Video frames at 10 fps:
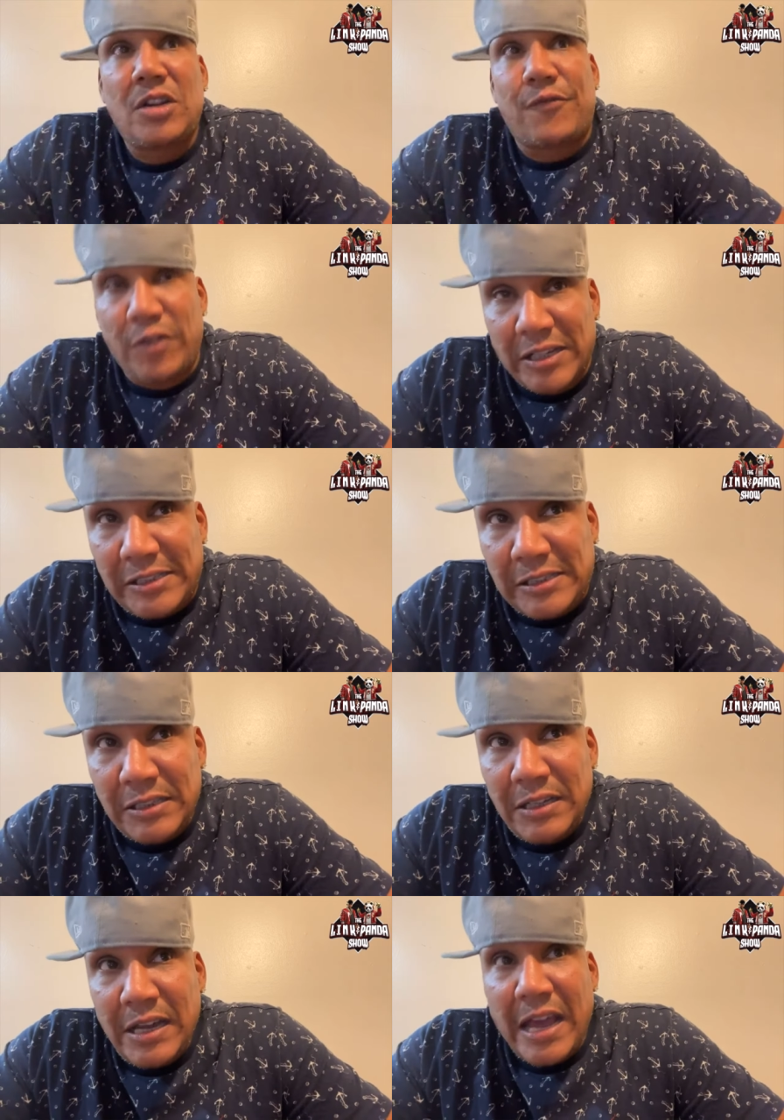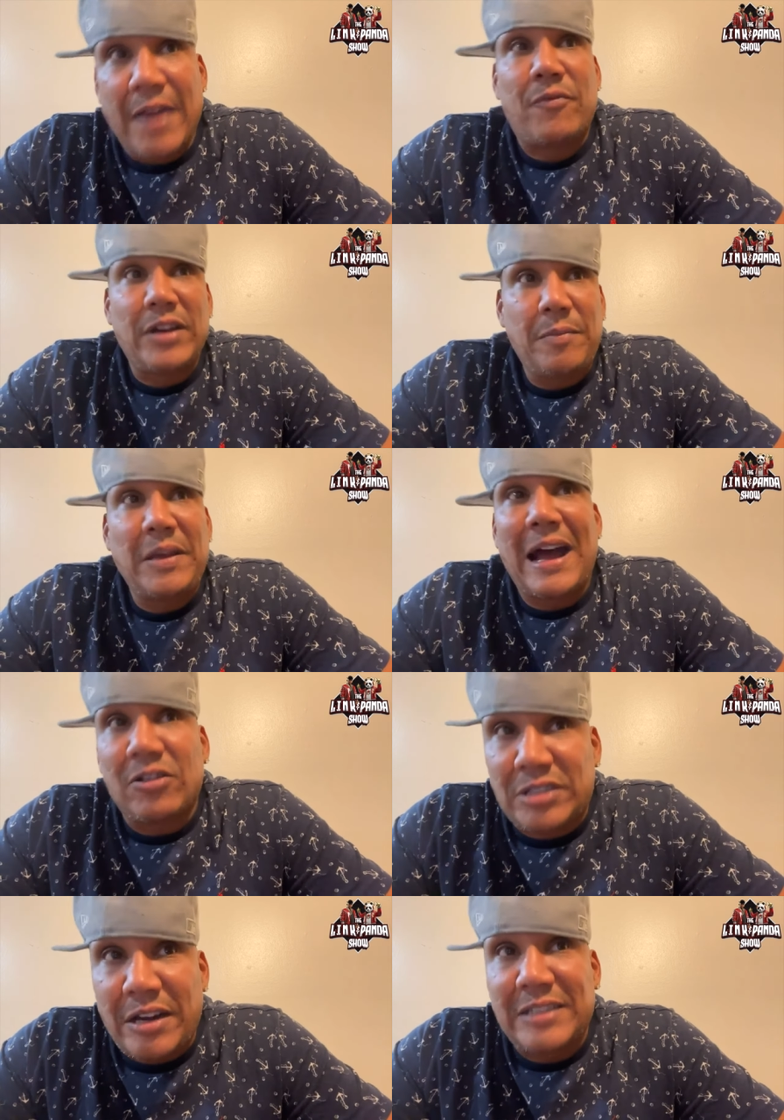to the fullest and really be
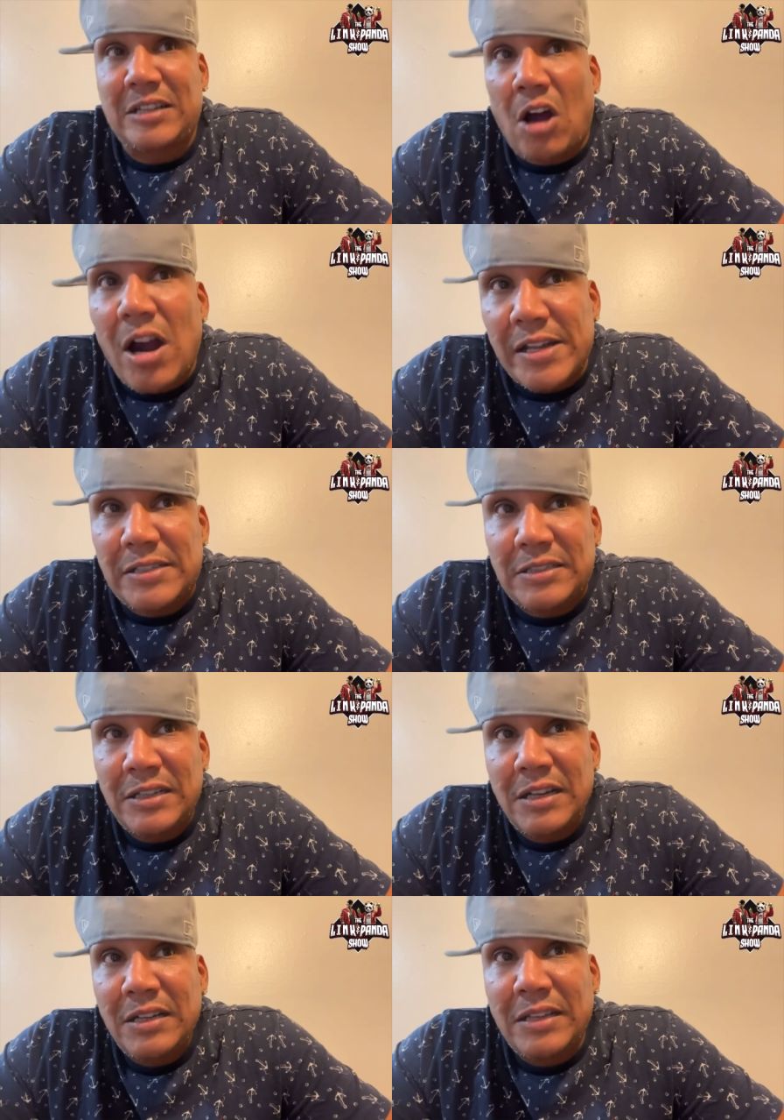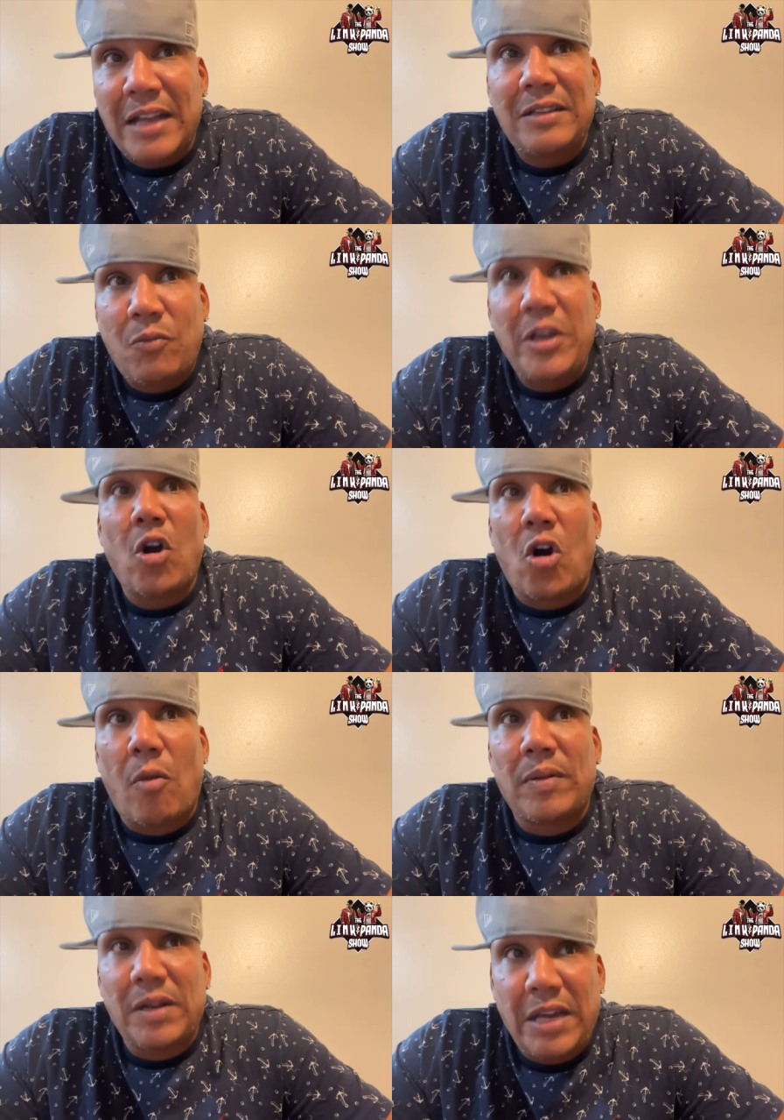out there as an artist that we
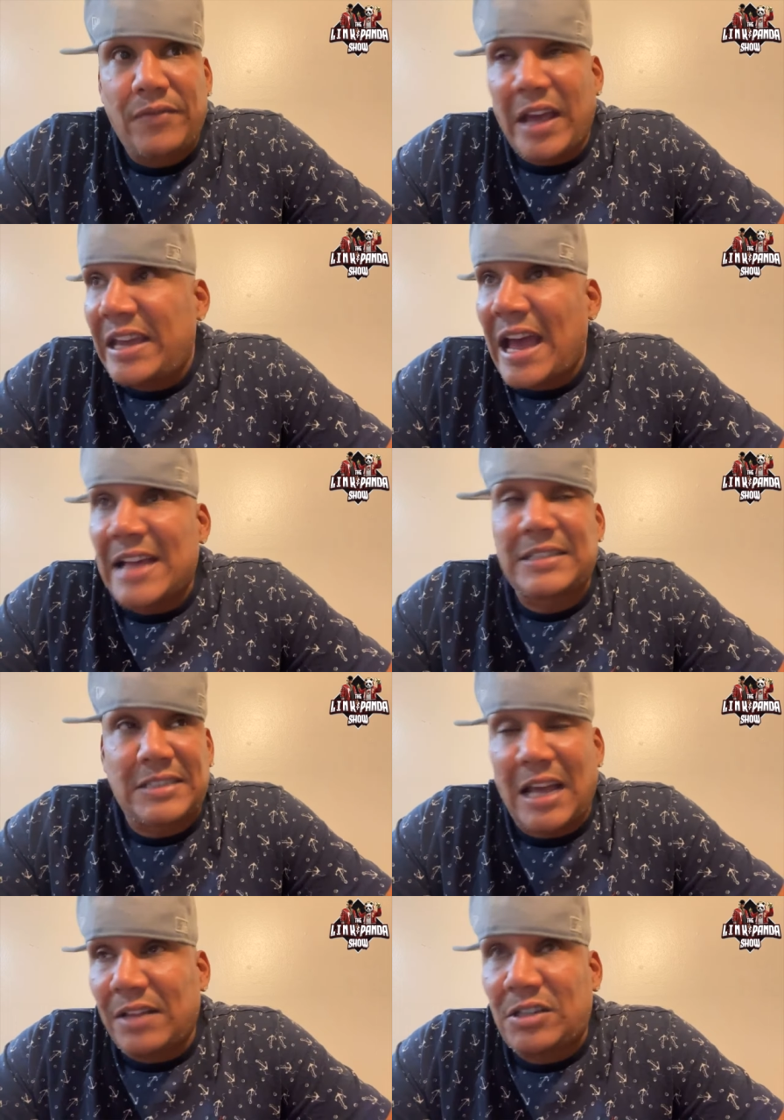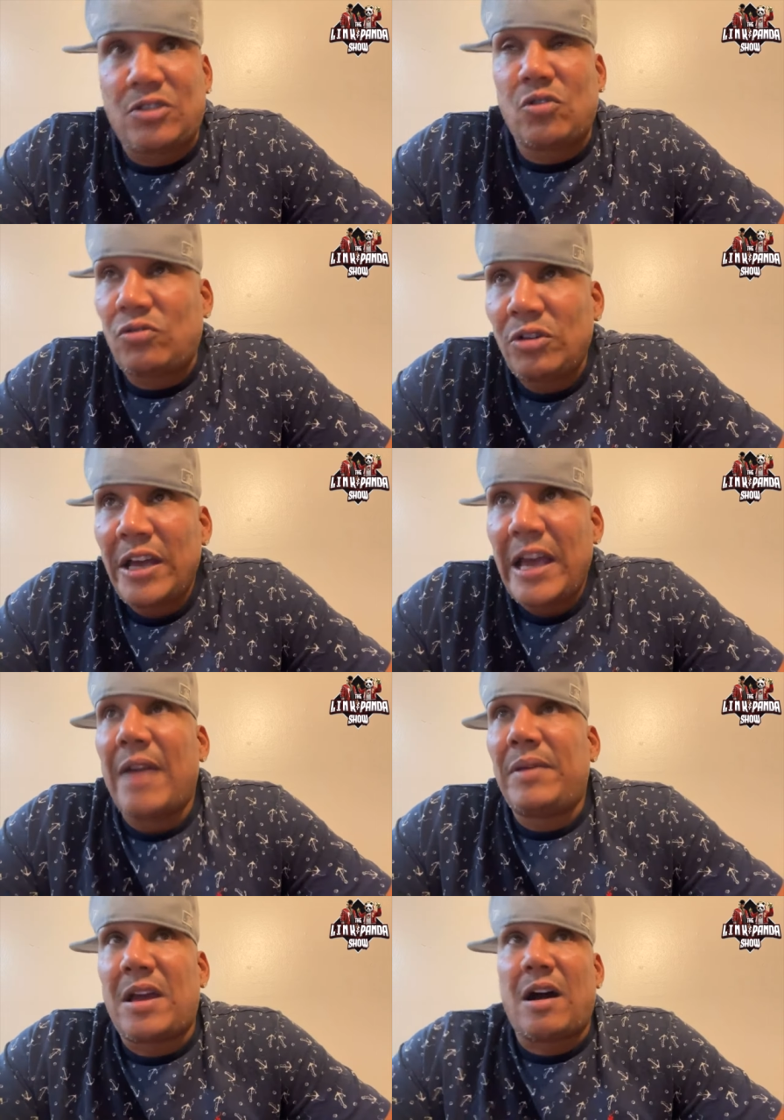all believe that he has the talent to do
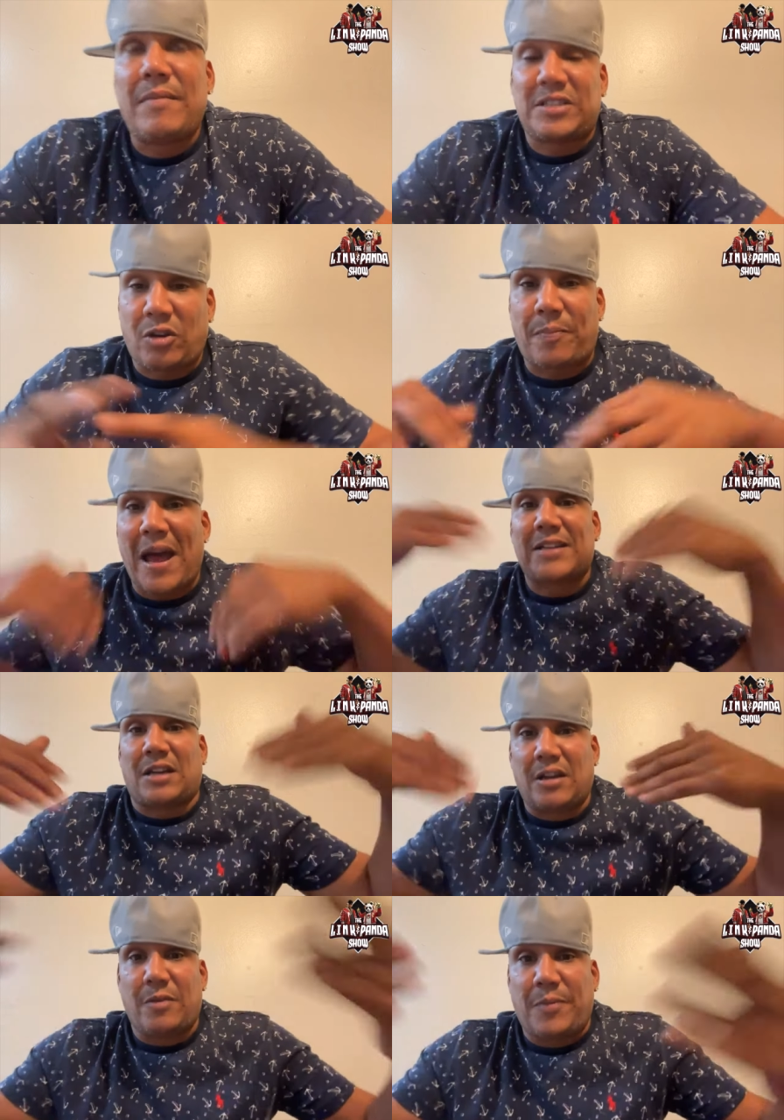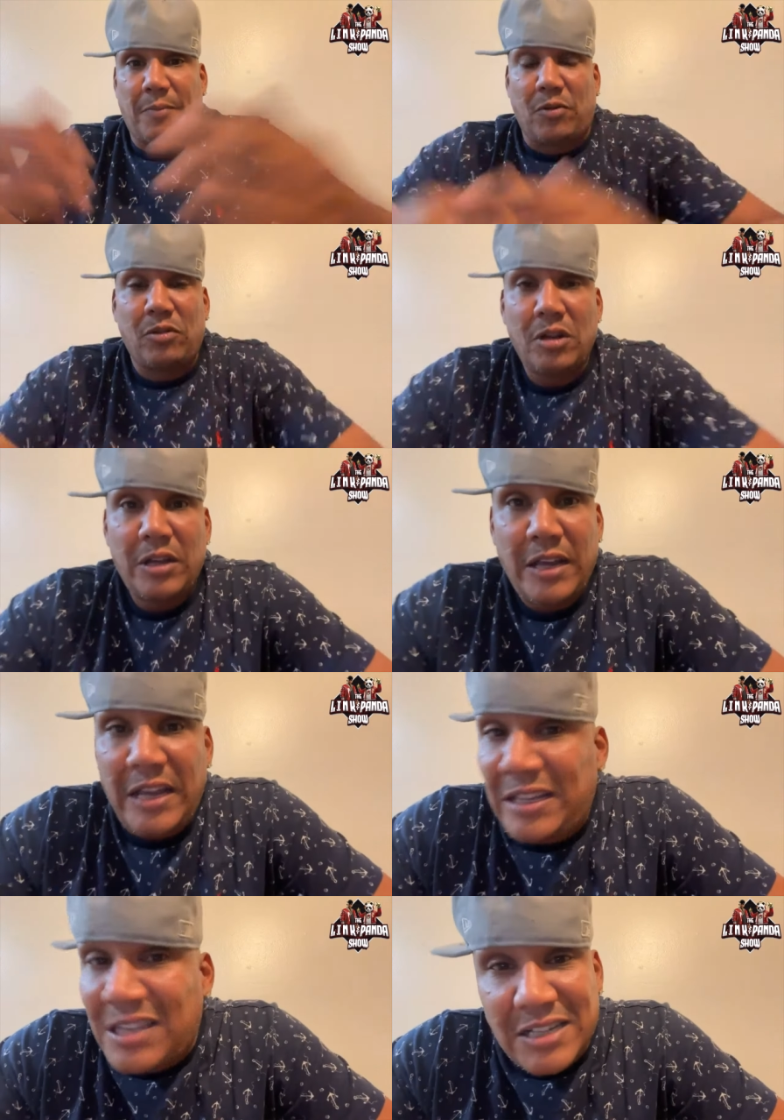and become and surpass other people,
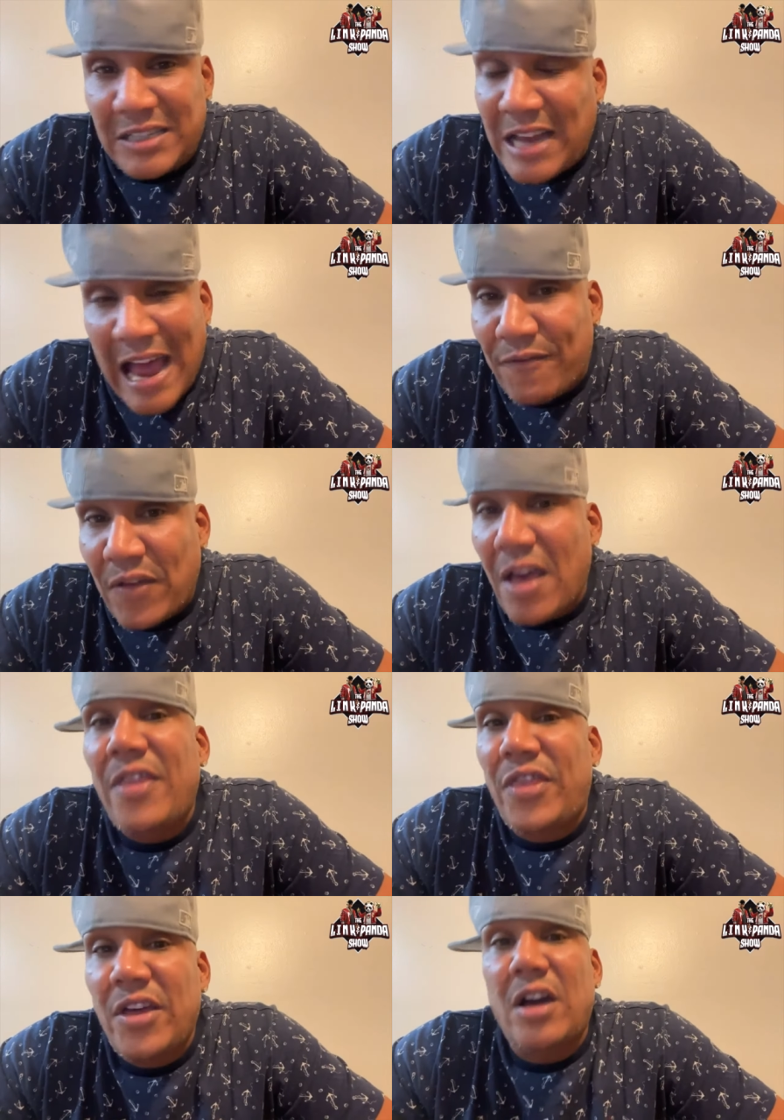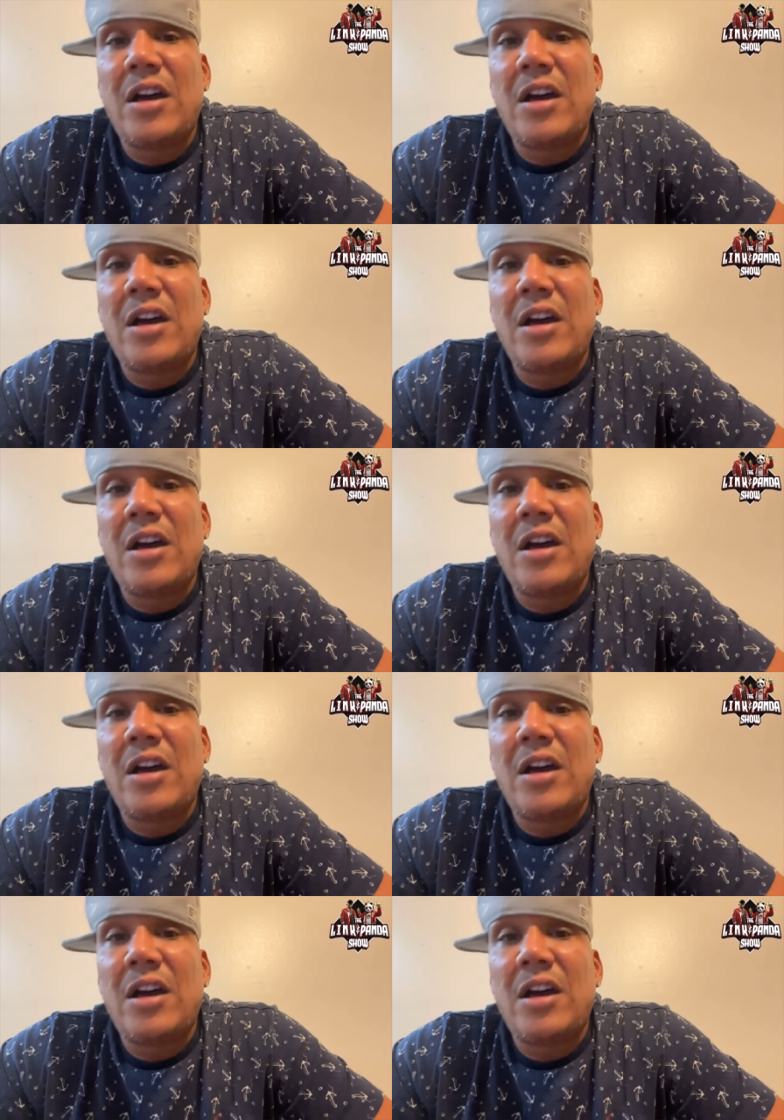he doesn't have the